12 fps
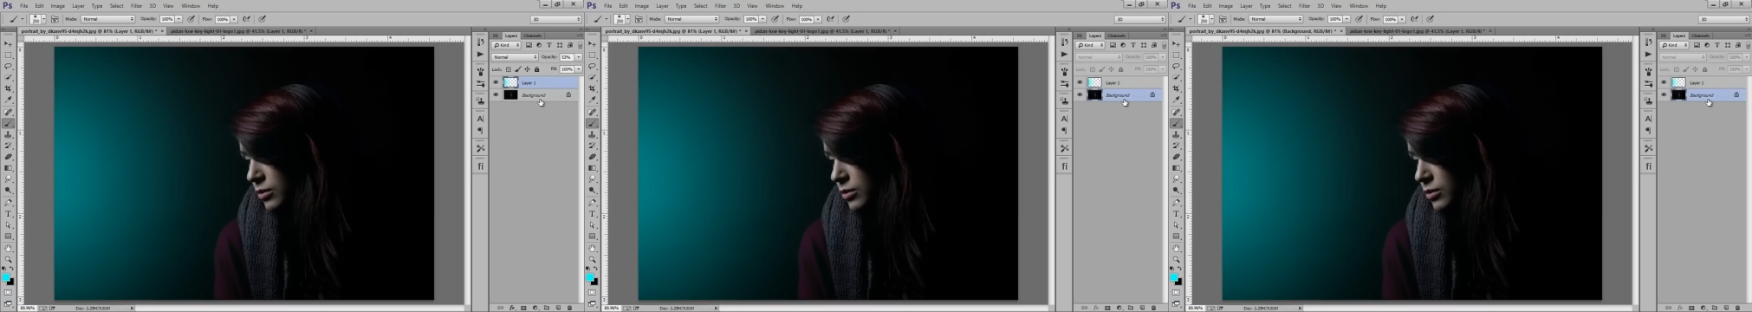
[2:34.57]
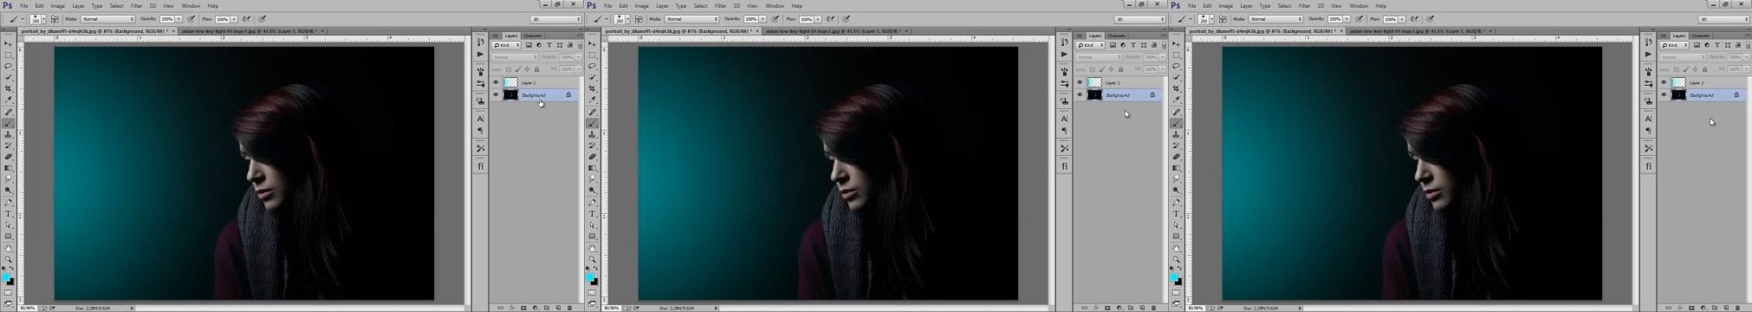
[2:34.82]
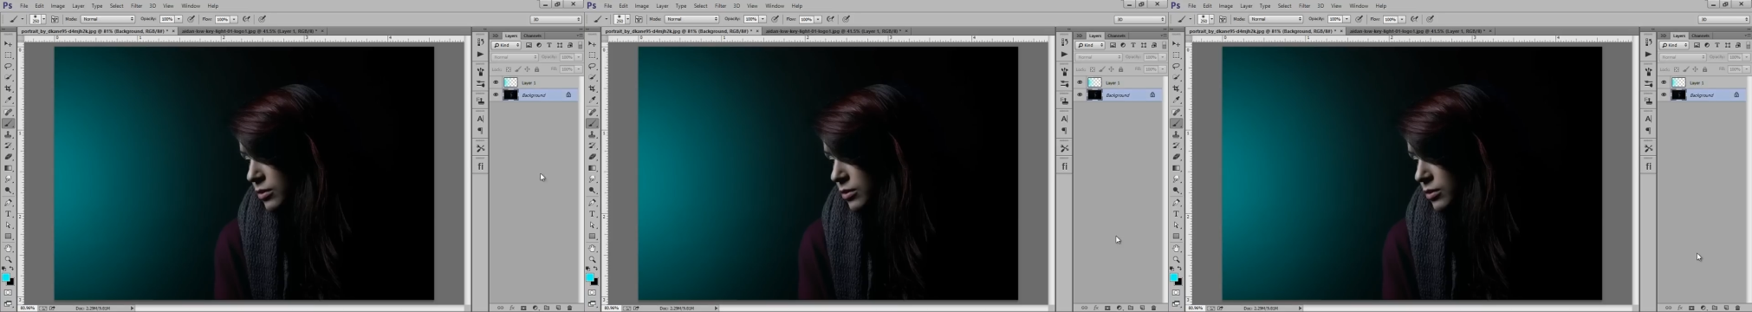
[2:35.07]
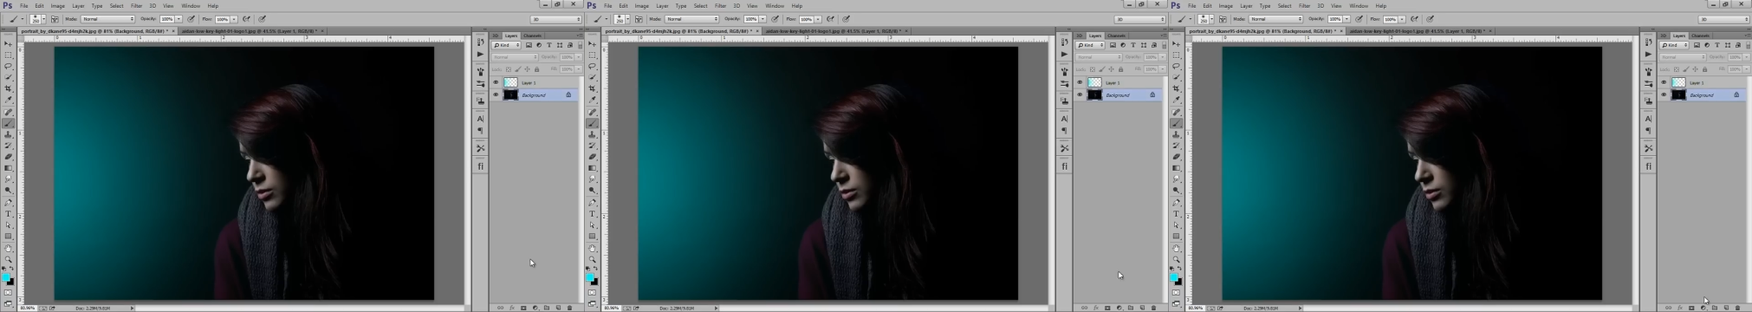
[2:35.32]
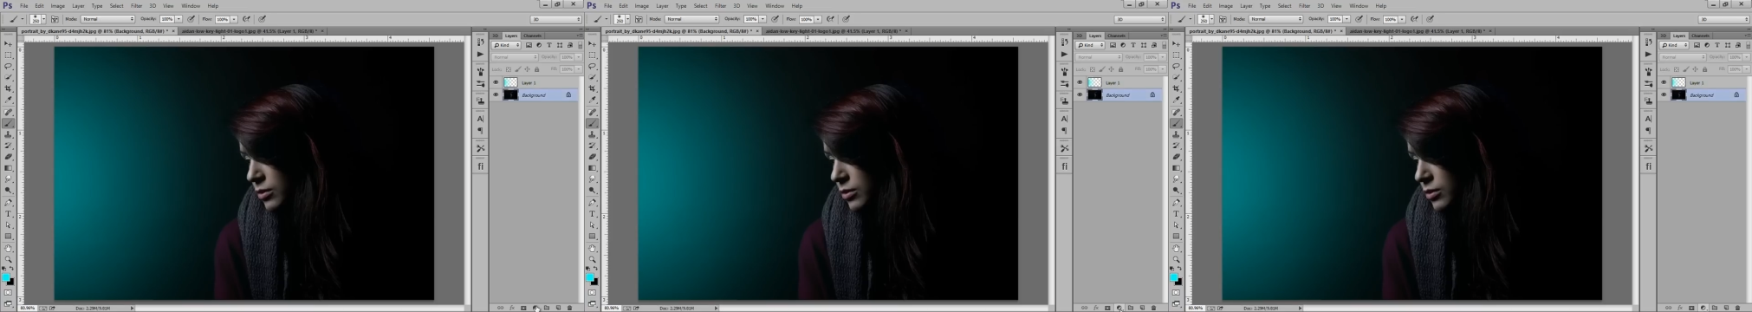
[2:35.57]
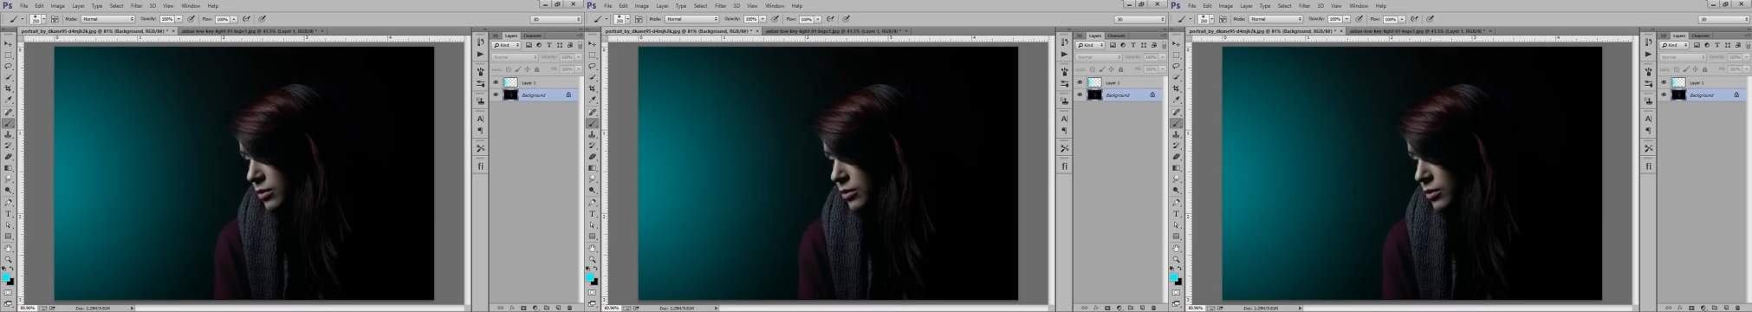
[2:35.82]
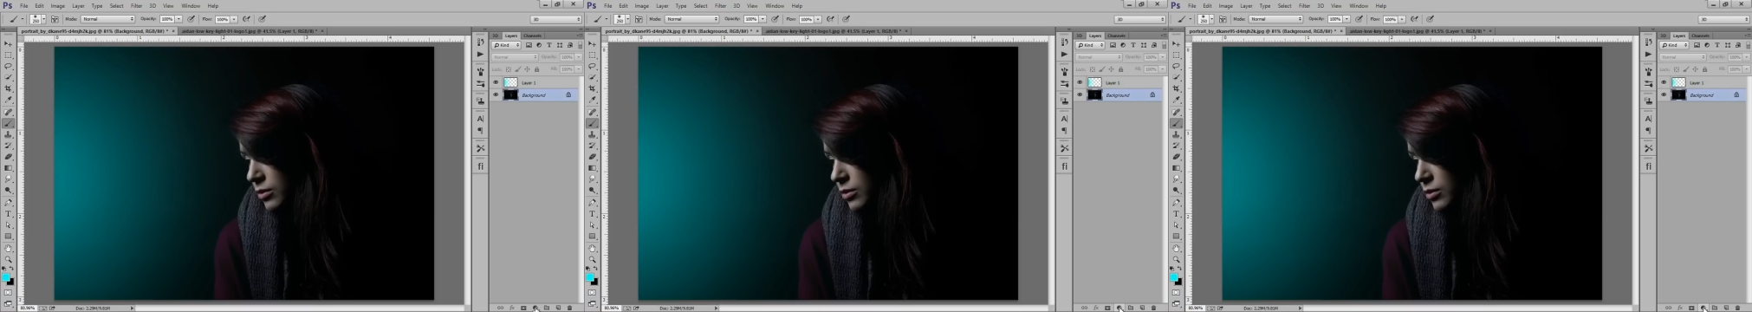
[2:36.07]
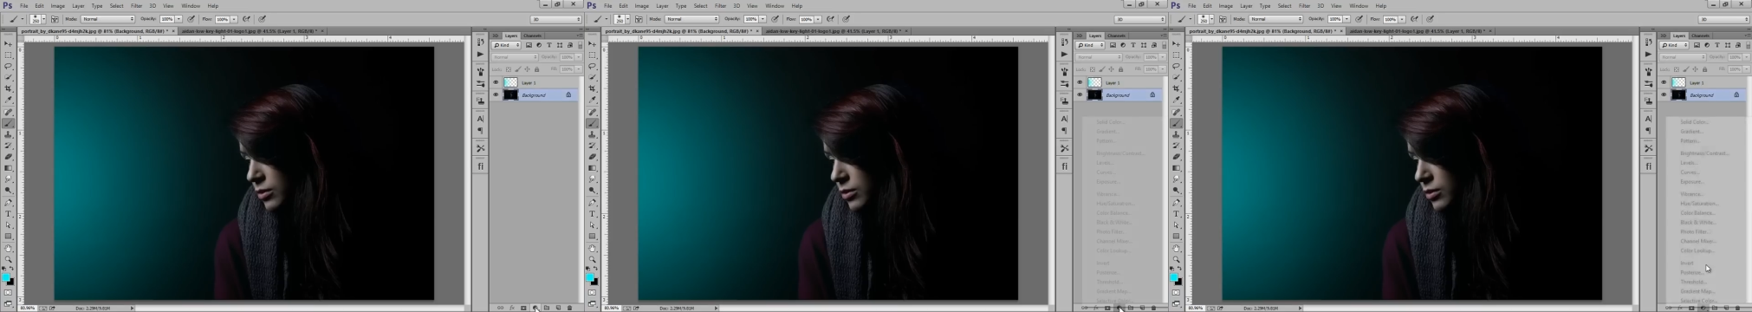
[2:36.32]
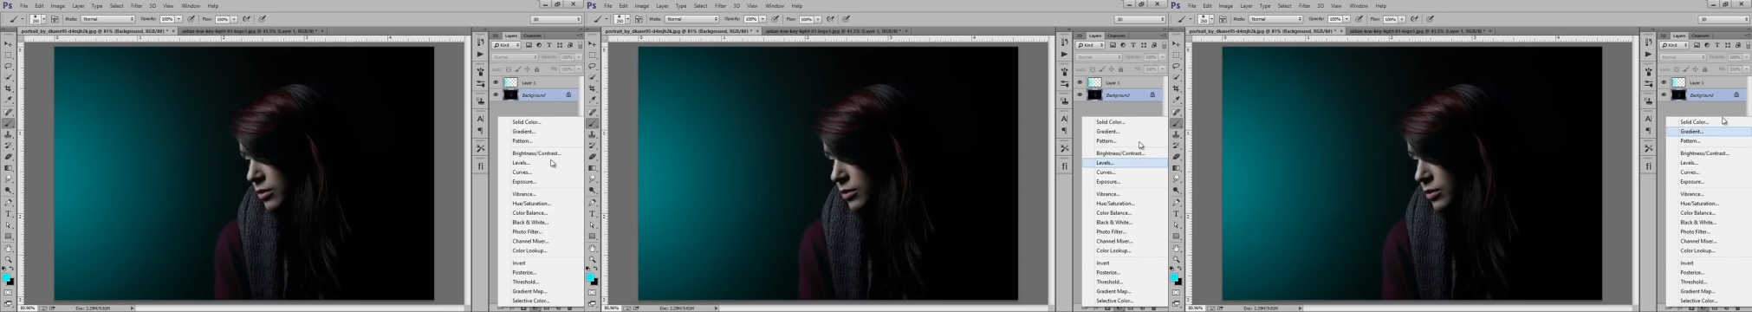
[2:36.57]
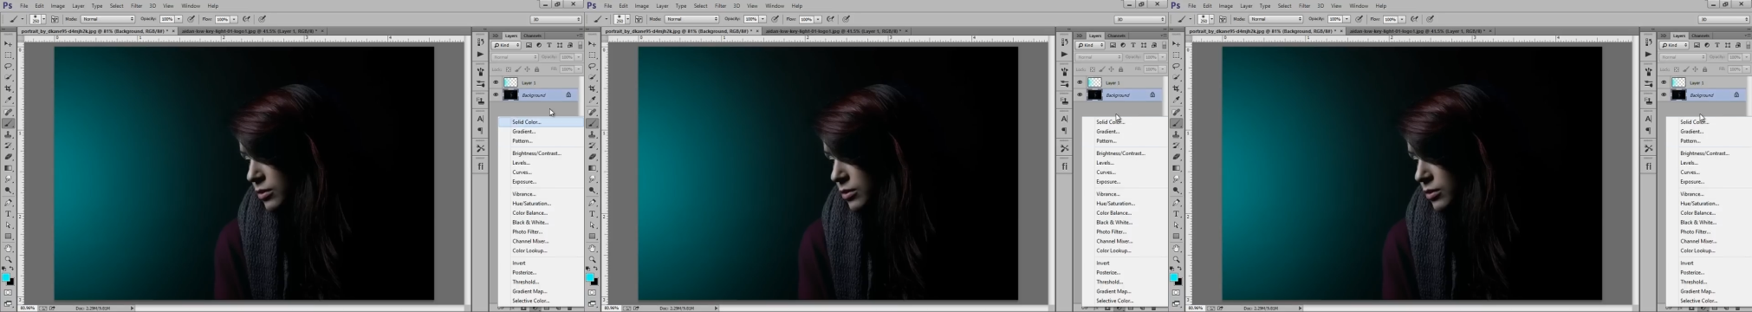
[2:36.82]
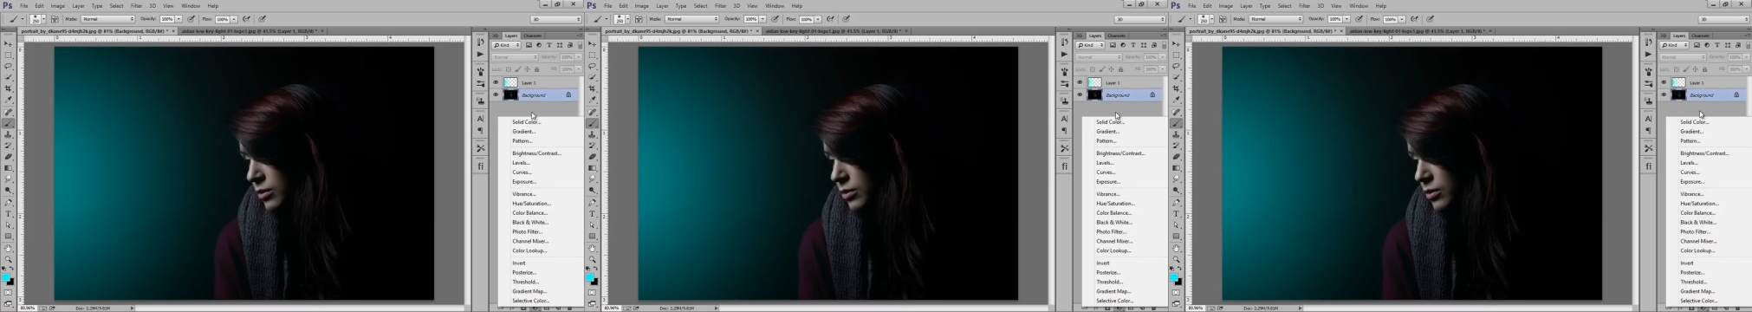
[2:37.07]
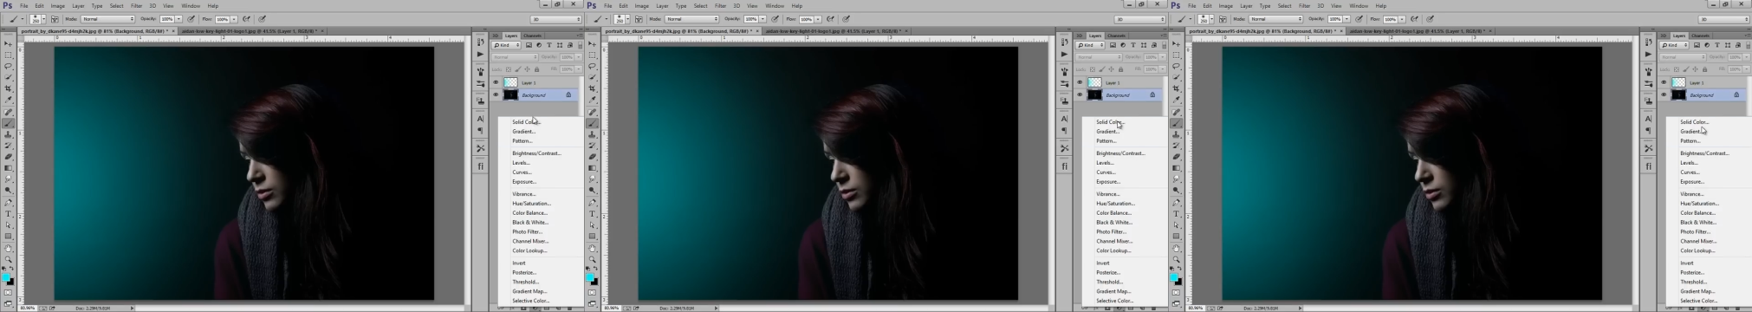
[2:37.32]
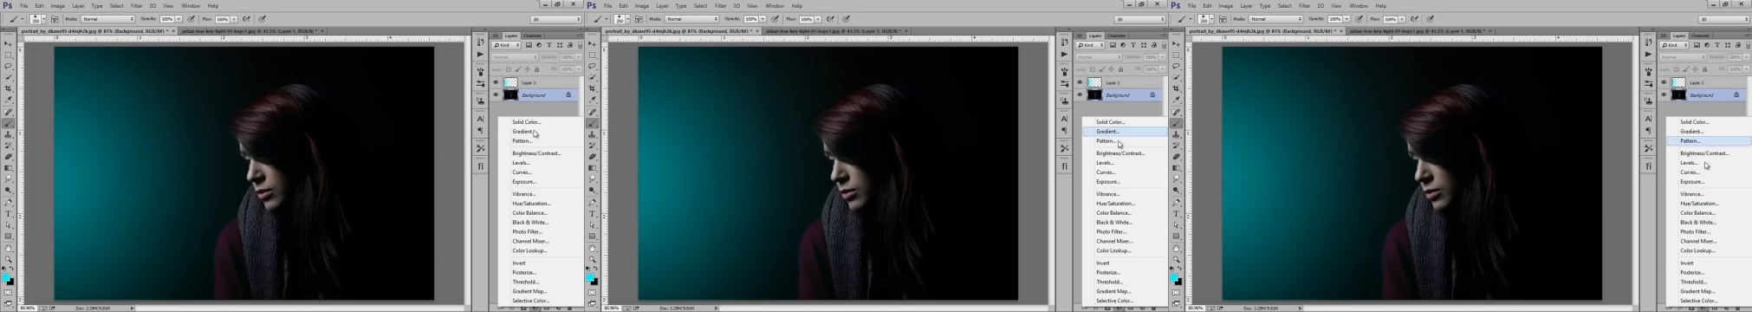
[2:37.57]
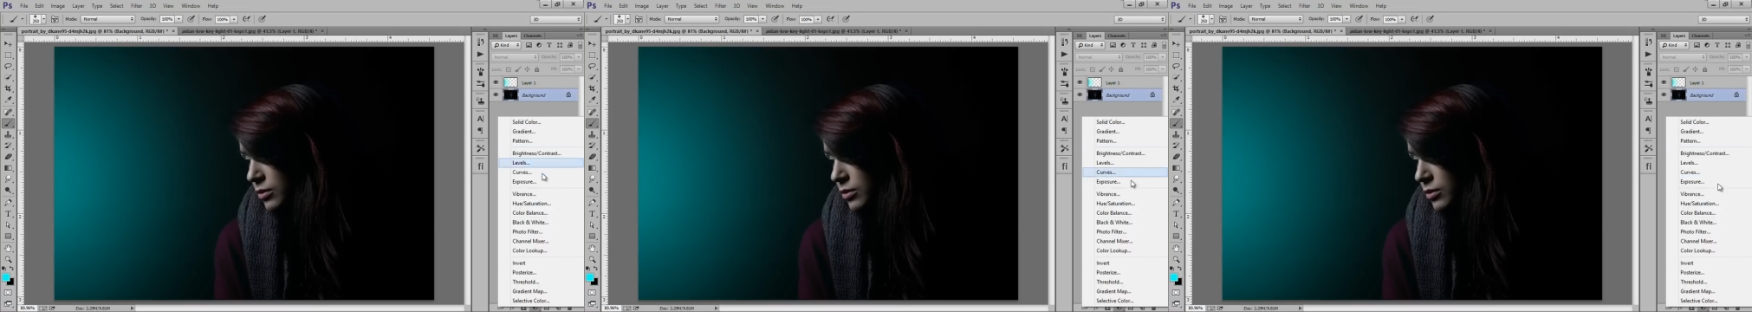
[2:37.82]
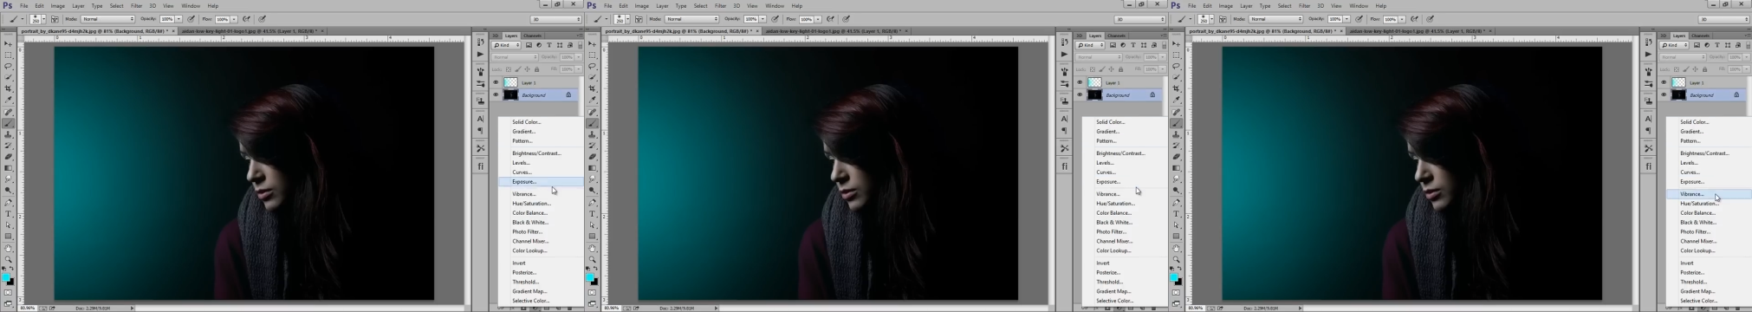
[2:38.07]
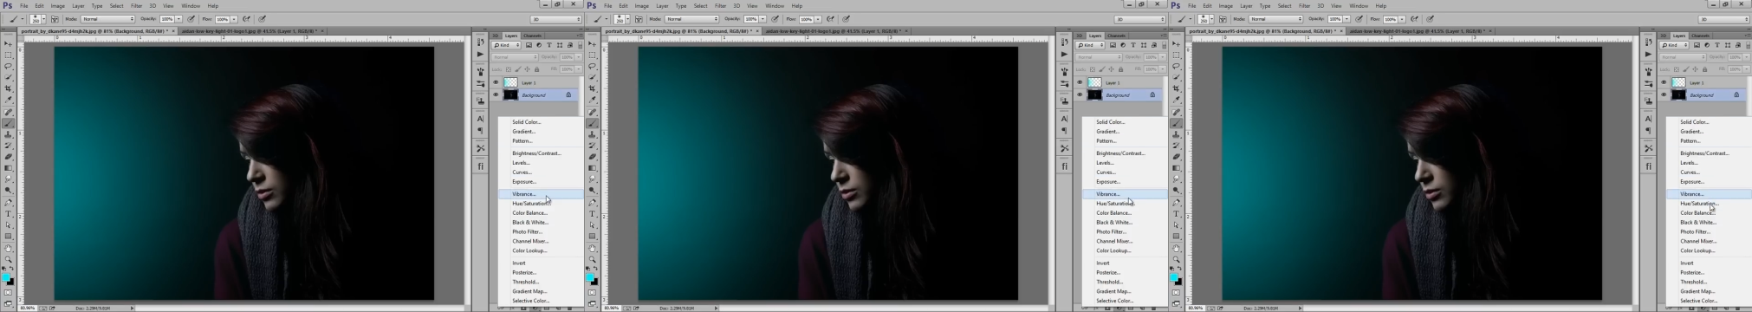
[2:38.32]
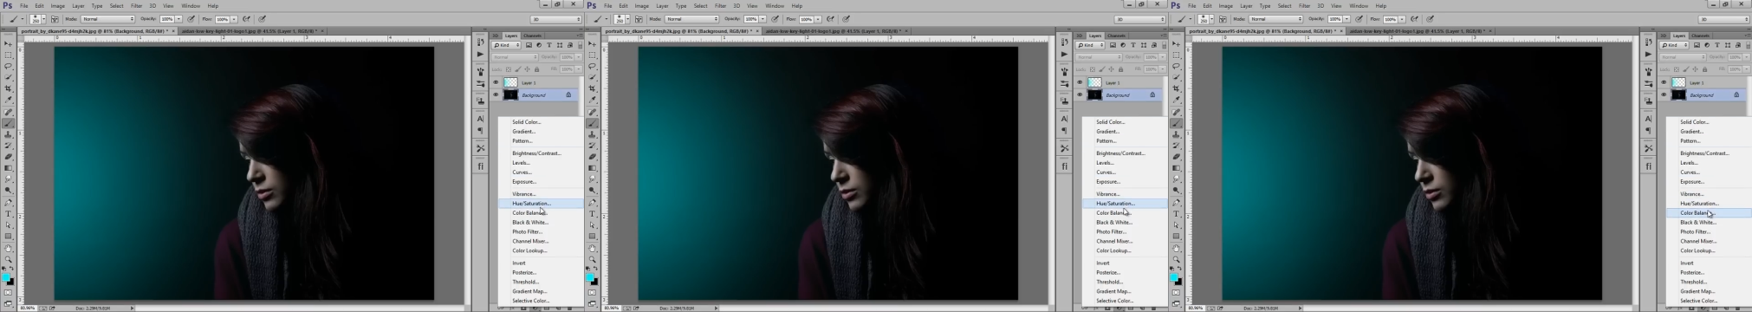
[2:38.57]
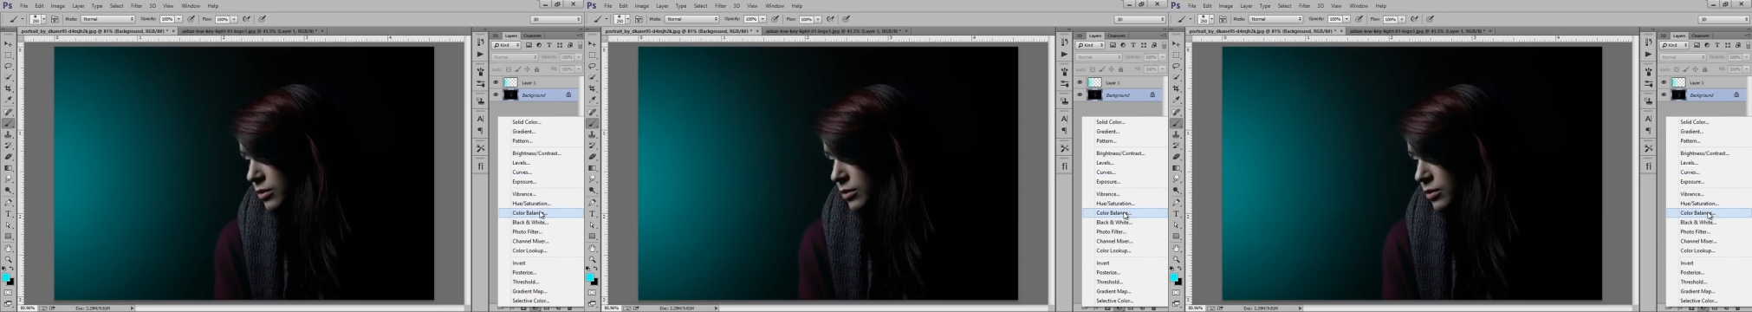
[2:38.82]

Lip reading: No face is visible, so there are no lips to read.